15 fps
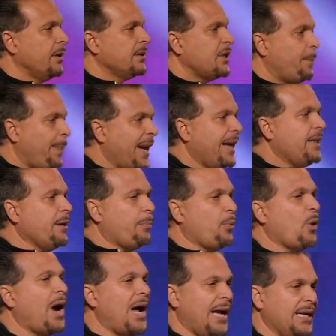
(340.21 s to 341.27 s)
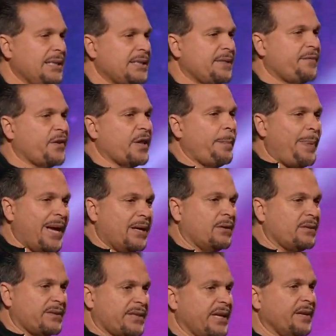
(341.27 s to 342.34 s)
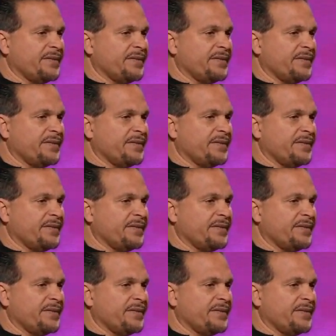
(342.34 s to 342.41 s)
to pay the price for the penalty of